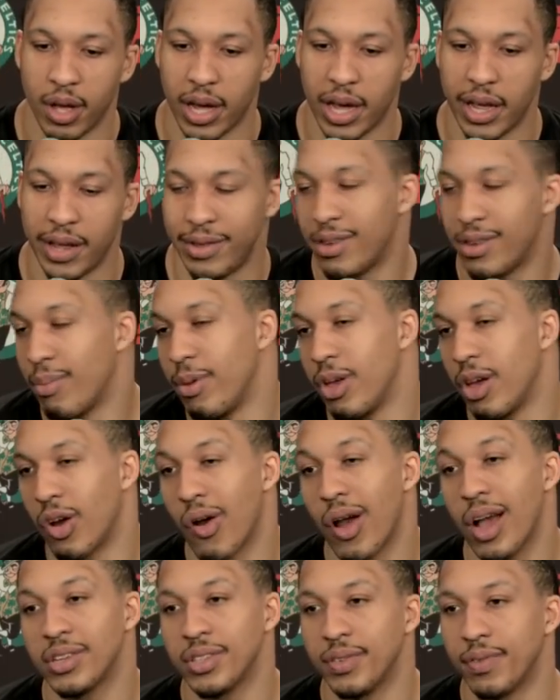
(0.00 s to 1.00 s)
And he's gonna be
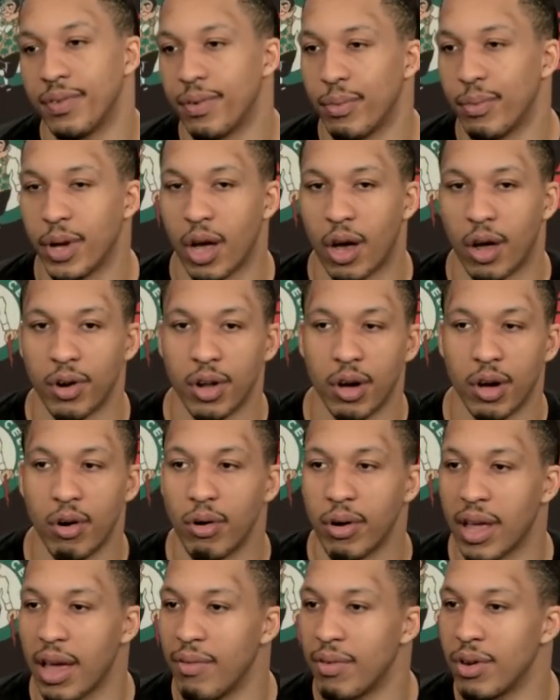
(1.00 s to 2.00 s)
aggressive. We all
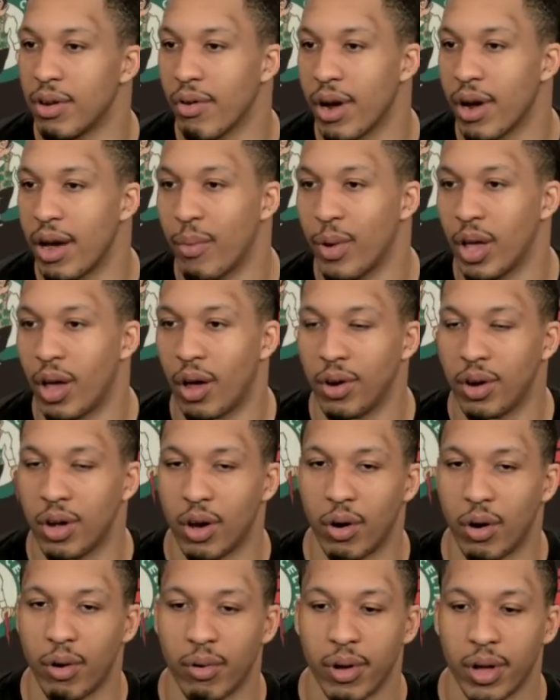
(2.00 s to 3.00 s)
know Kevin Durant, we all
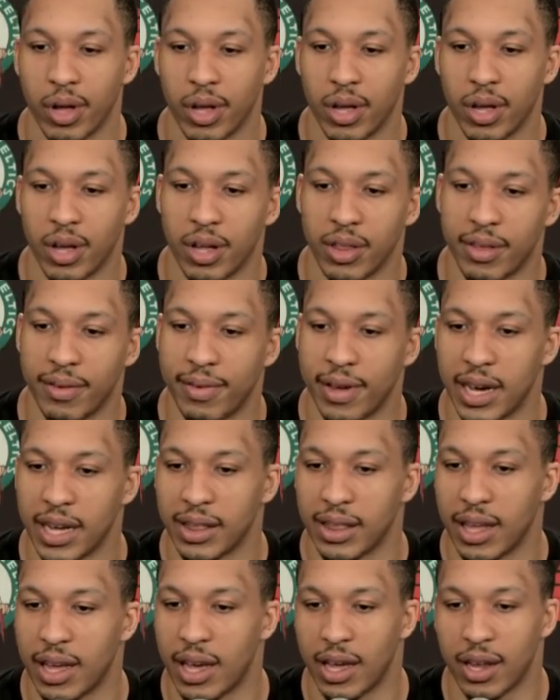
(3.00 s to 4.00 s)
know the
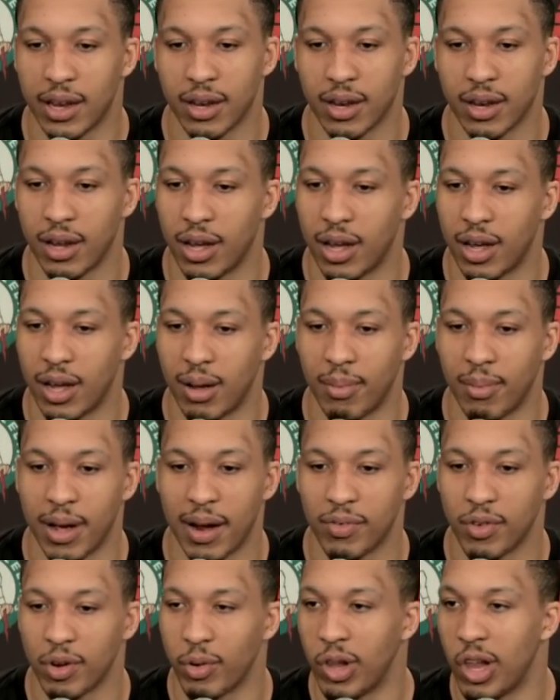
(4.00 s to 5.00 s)
fact that um,
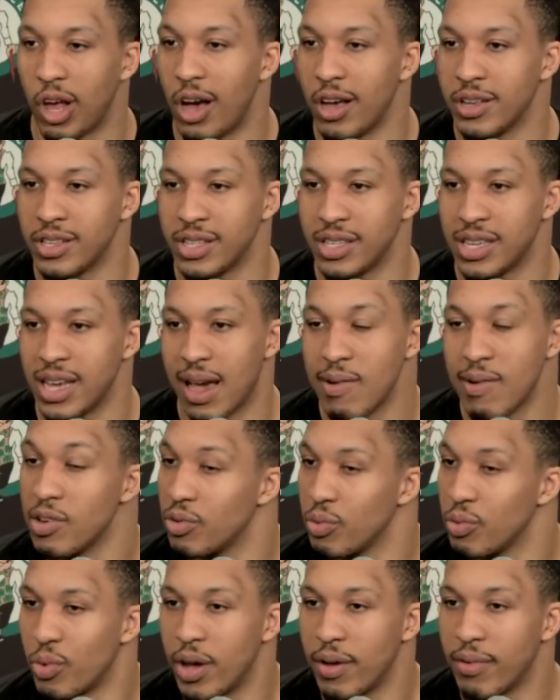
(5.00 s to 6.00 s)
after losses, he
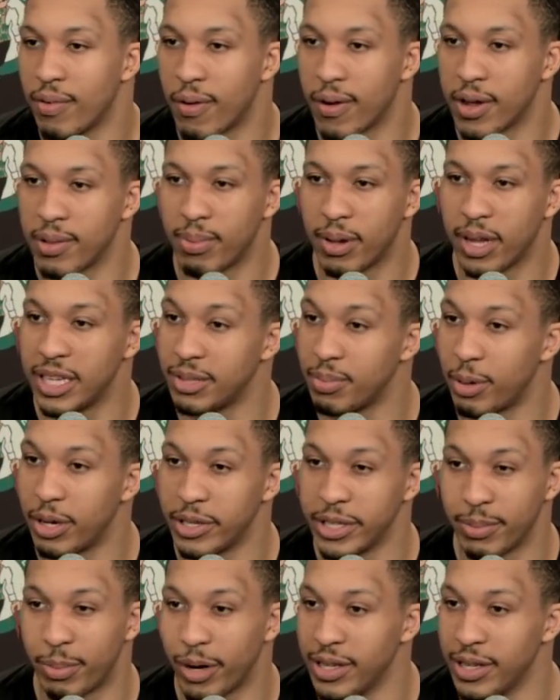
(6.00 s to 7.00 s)
averages what 40 plus
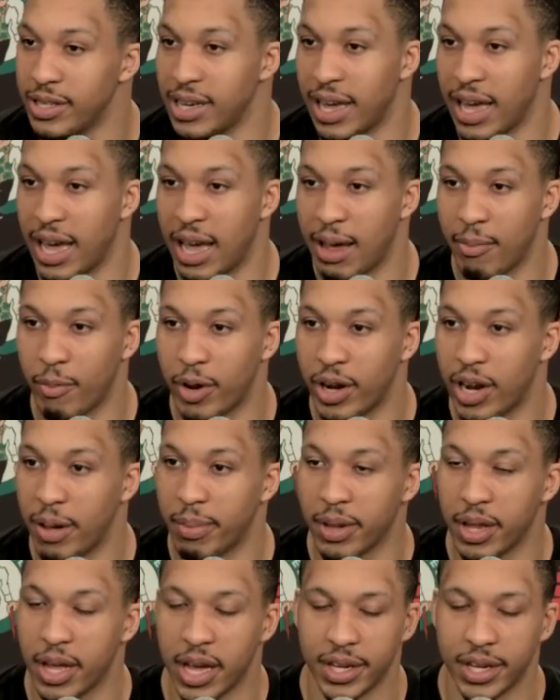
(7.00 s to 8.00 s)
points a game when they
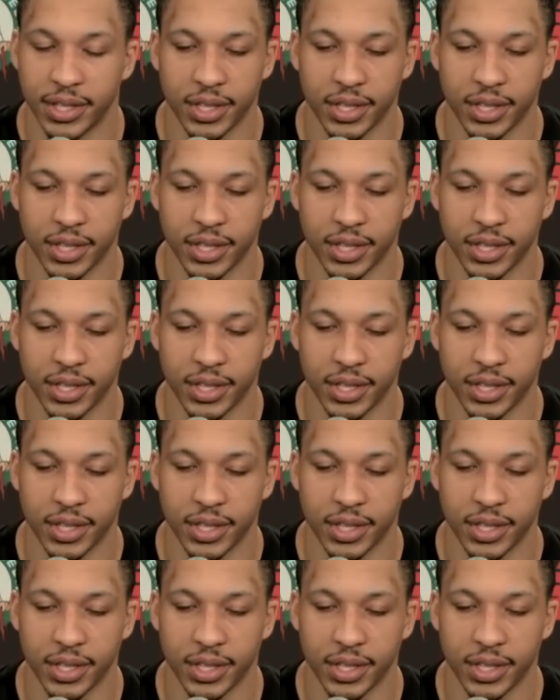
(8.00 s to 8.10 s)
play.